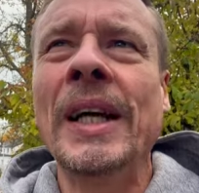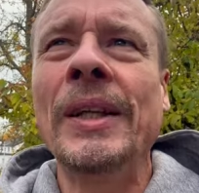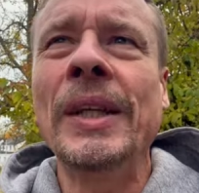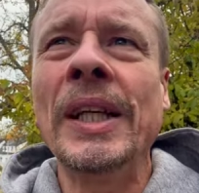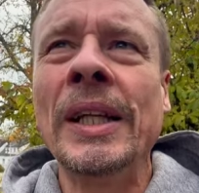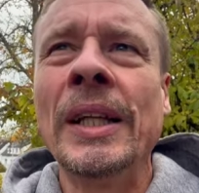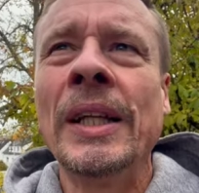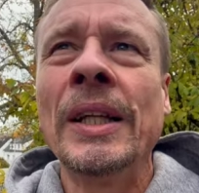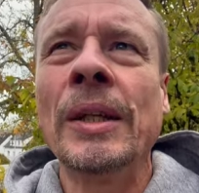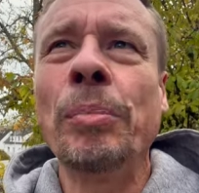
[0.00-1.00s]
the
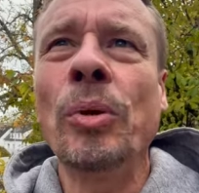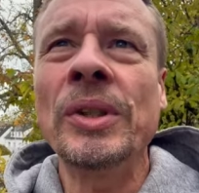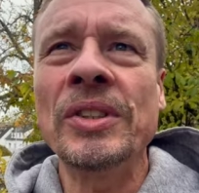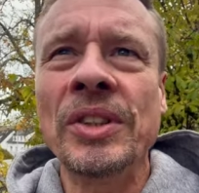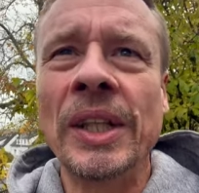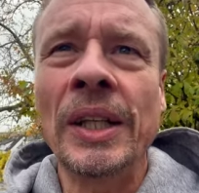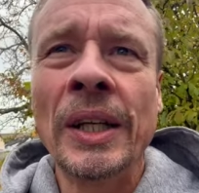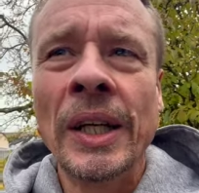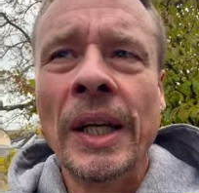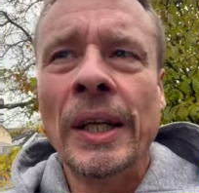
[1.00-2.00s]
point is here
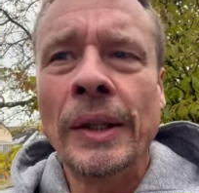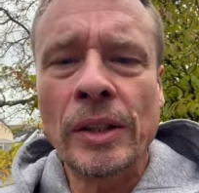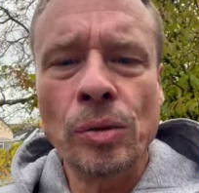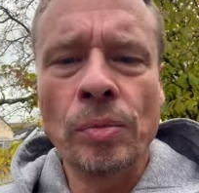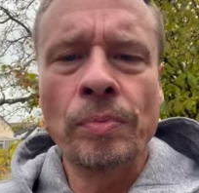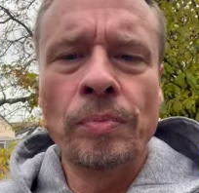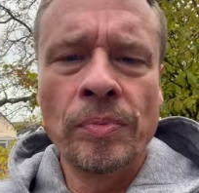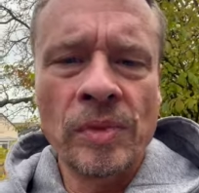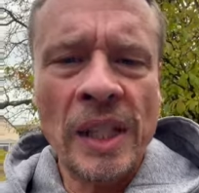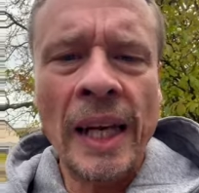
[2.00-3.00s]
that you
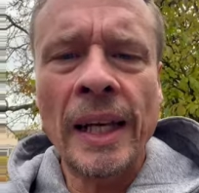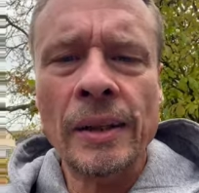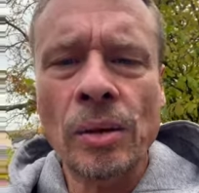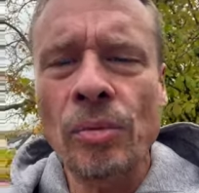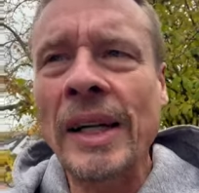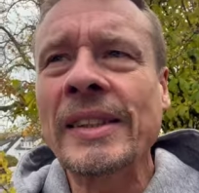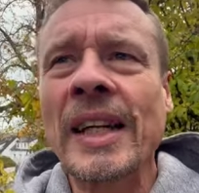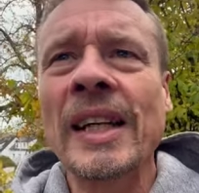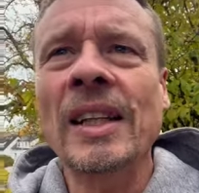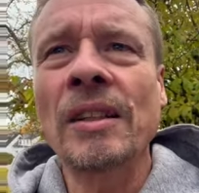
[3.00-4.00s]
take the right
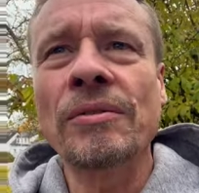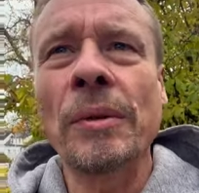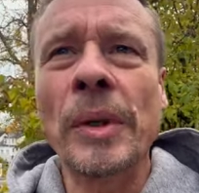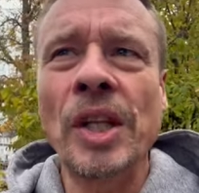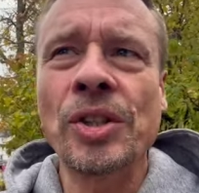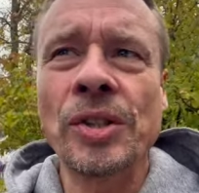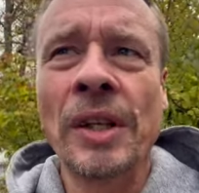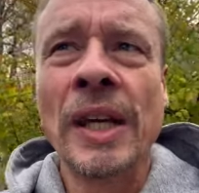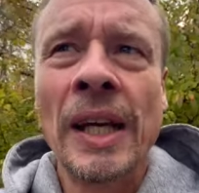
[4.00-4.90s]
kind of information